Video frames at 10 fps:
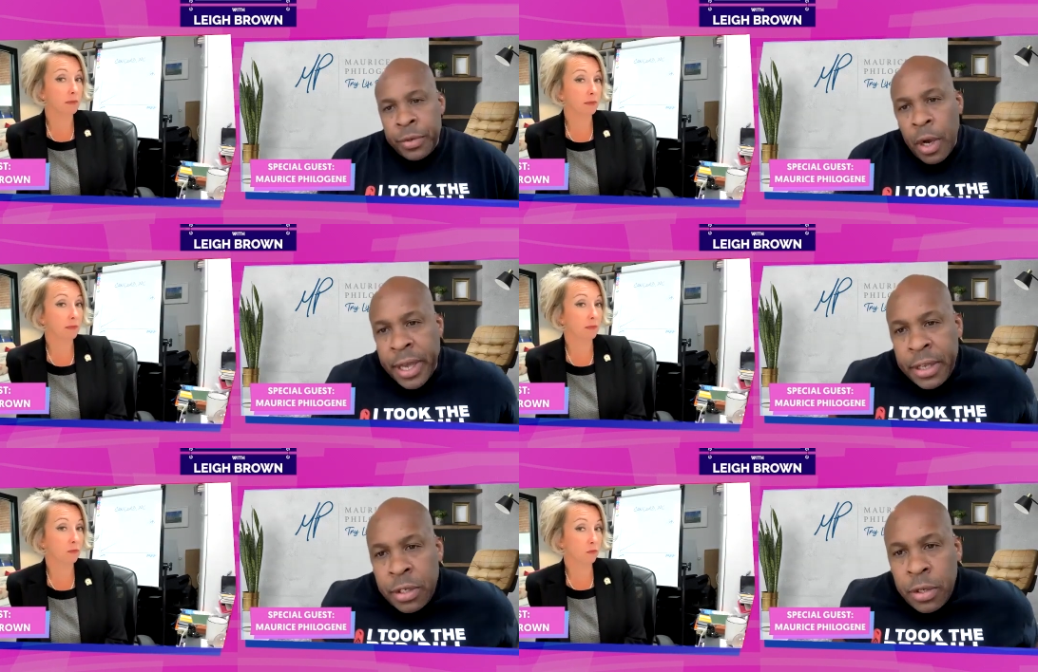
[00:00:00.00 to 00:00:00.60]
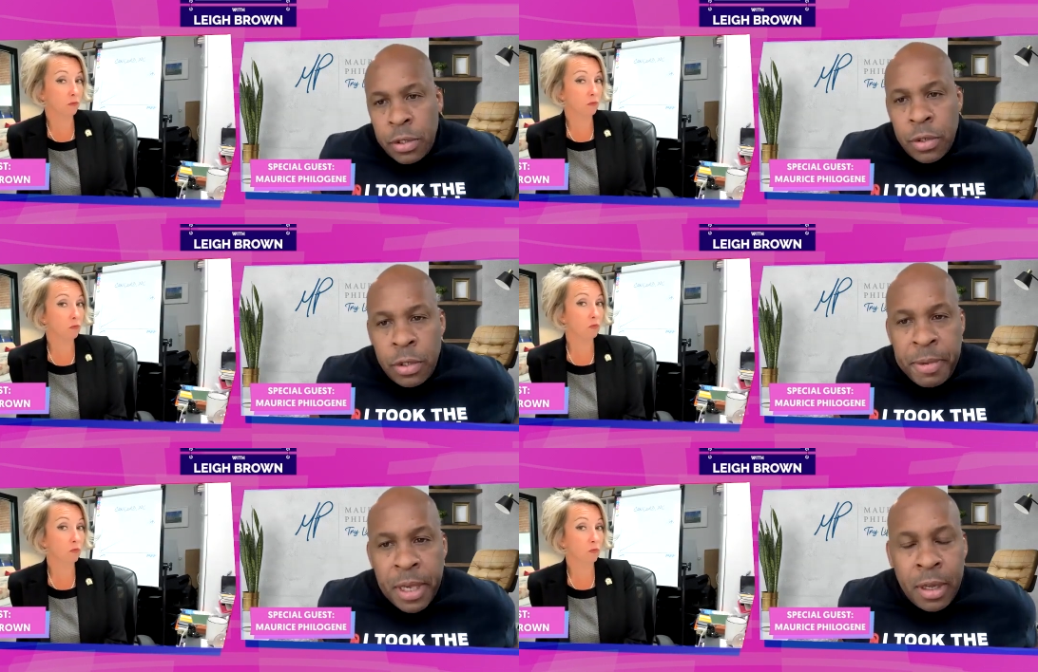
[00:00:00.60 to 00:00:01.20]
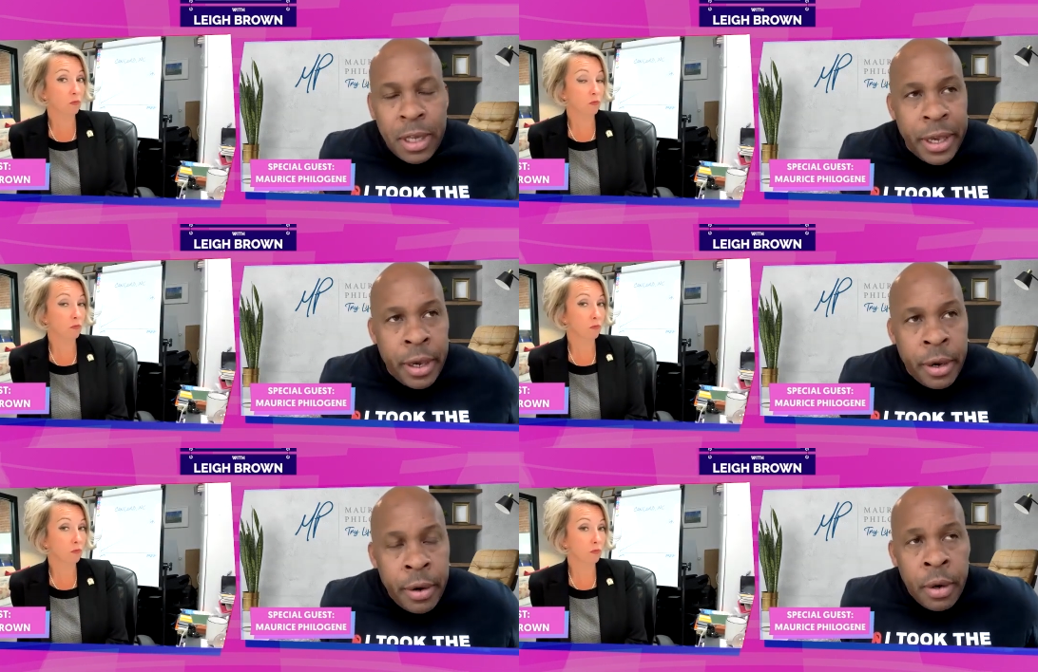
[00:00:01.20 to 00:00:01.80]
Speaker 1: Okay. So to be
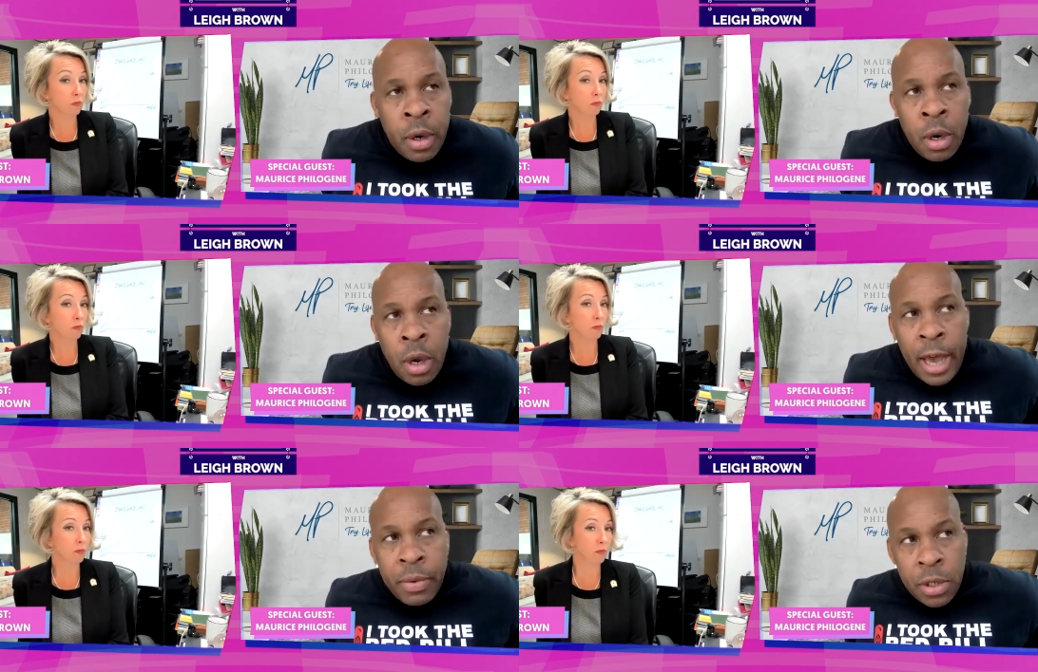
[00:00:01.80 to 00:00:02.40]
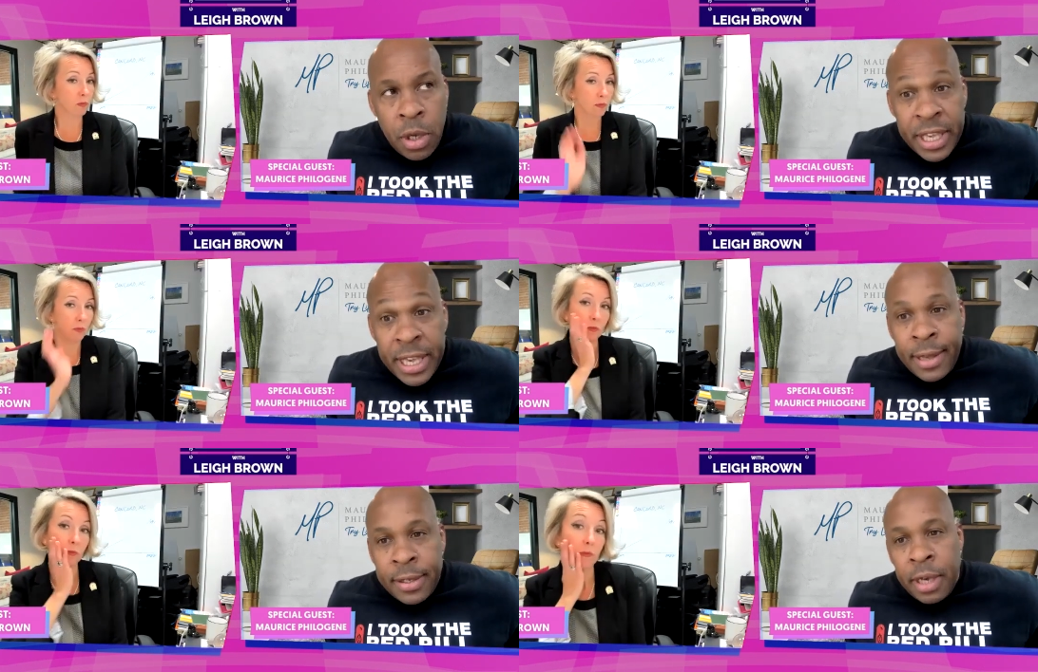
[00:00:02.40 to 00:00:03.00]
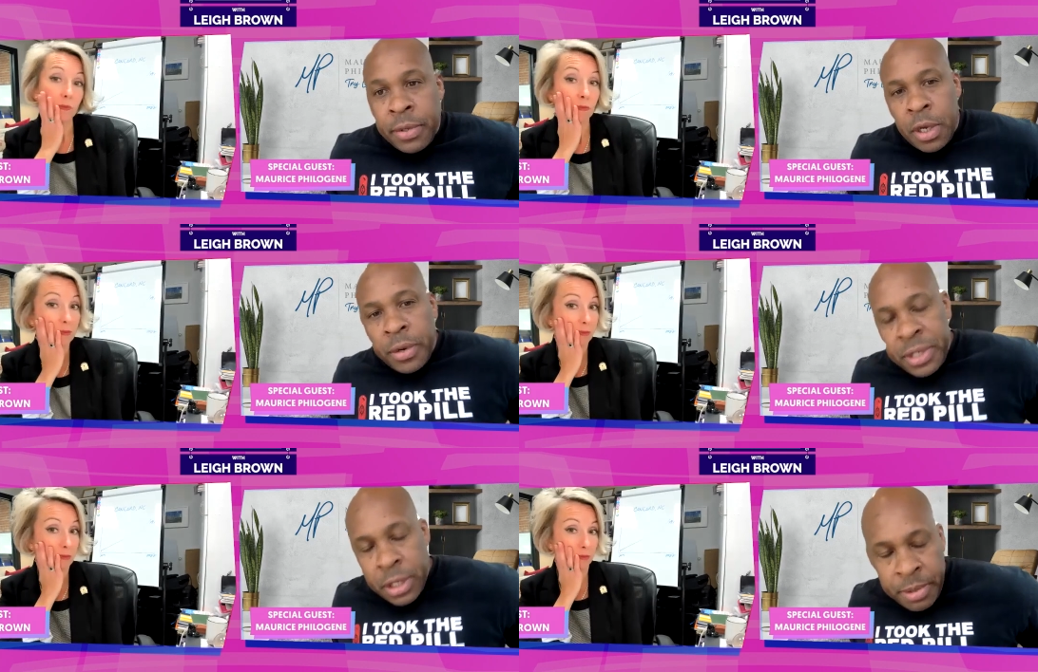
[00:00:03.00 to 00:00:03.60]
clear, I was
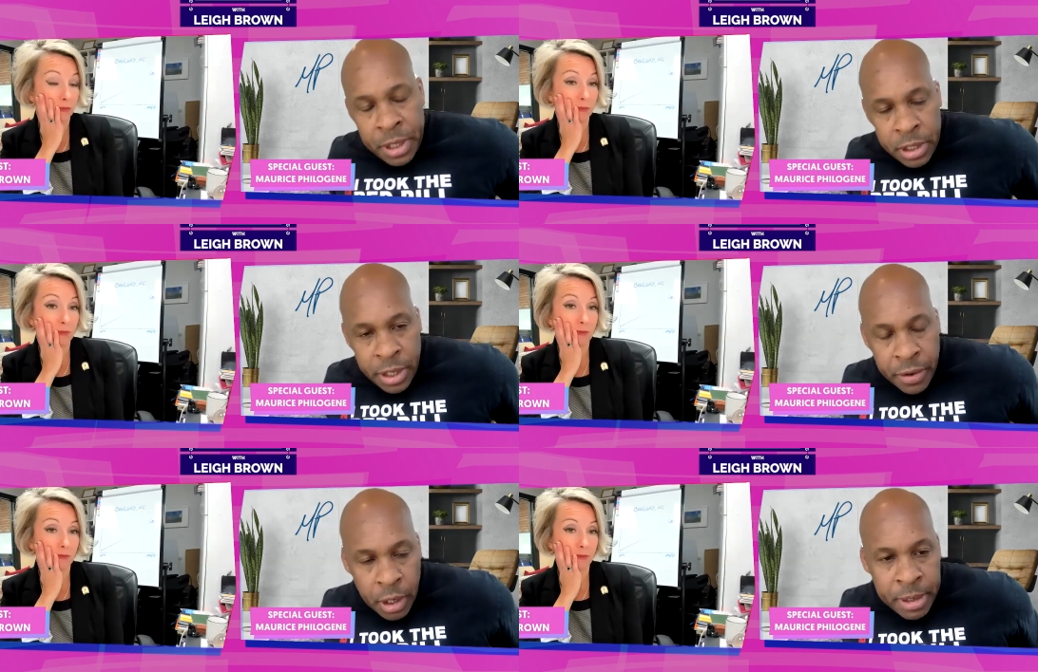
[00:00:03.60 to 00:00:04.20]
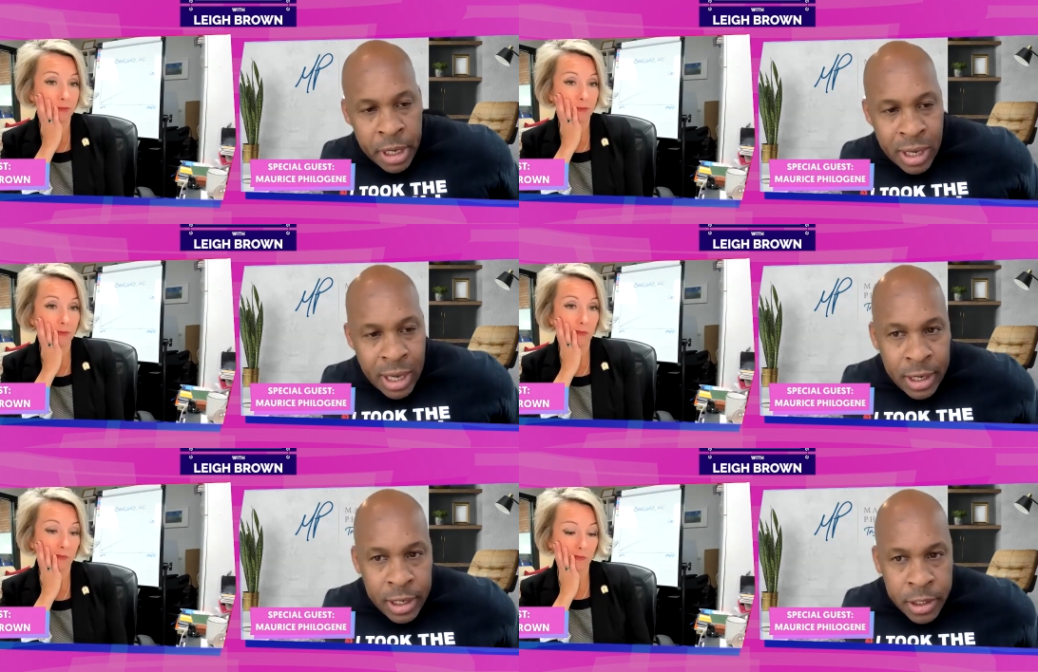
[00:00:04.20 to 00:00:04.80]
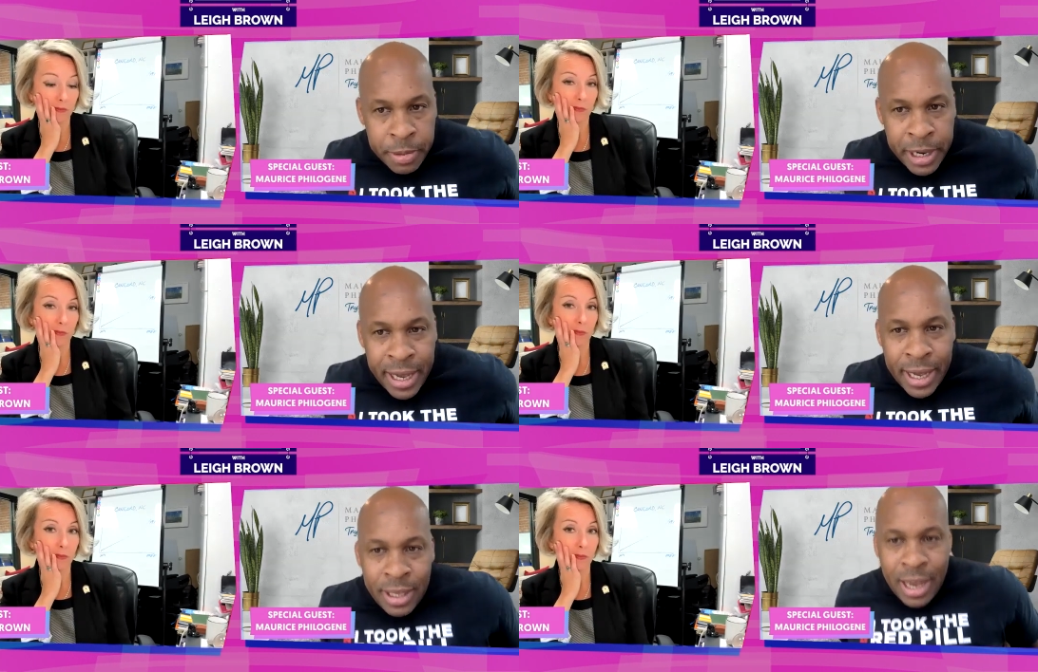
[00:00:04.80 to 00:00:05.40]
always in the military coming out of college, but I
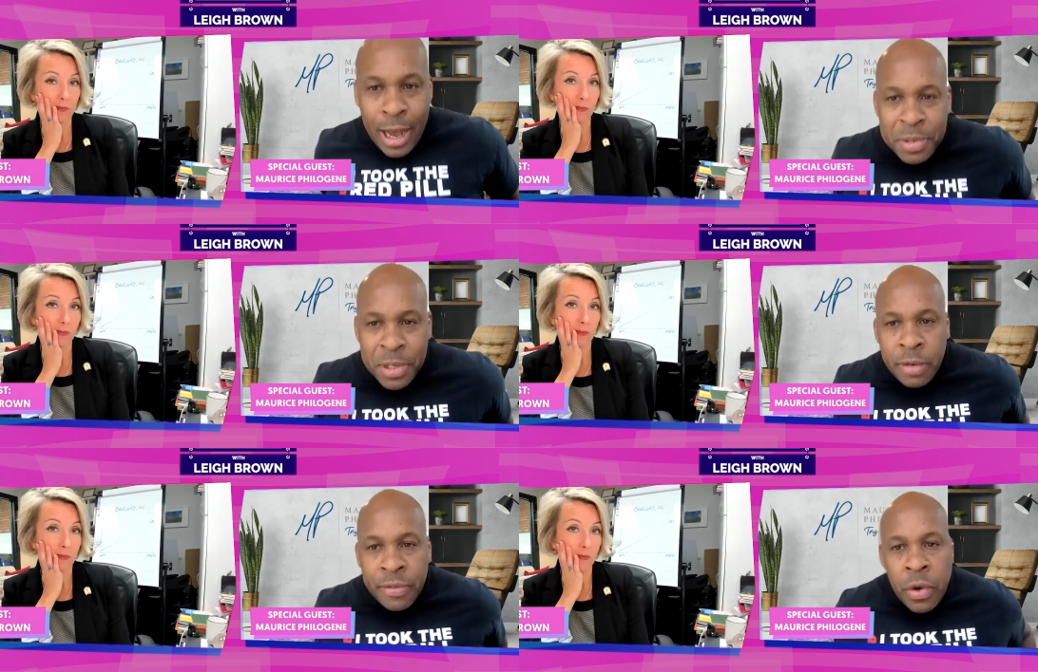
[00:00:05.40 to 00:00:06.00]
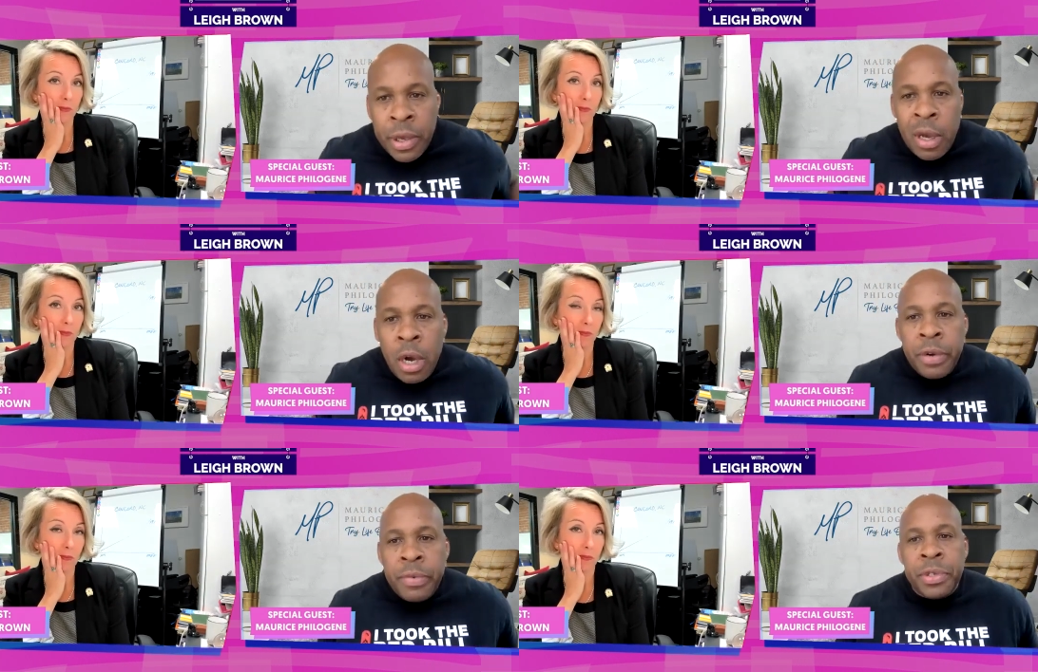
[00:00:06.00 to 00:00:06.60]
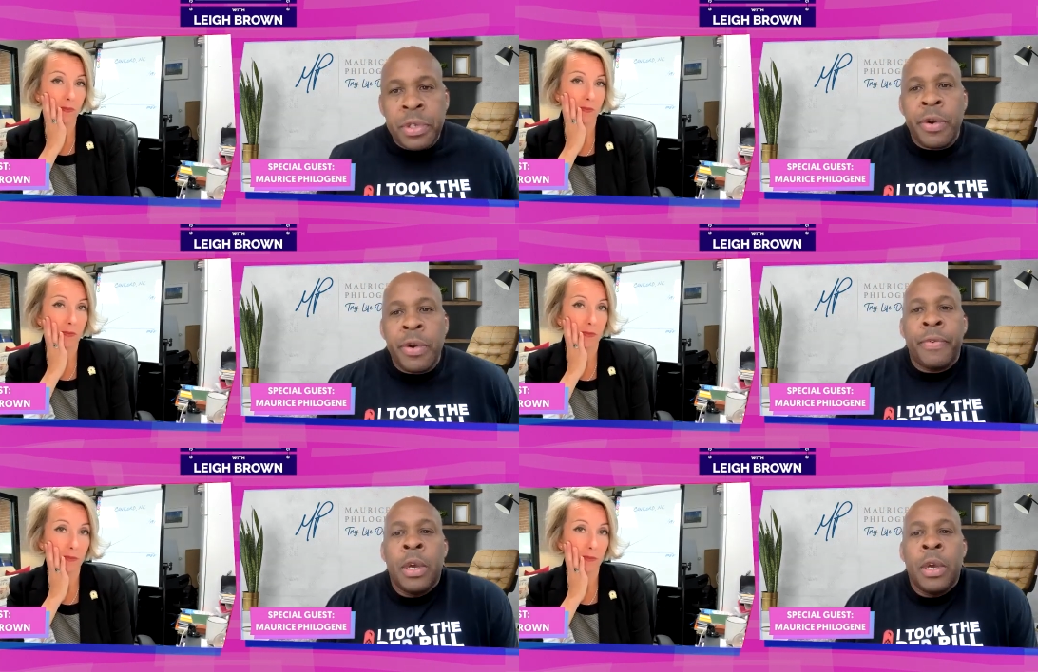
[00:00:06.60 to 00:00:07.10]
had the option of going Guard Reserve.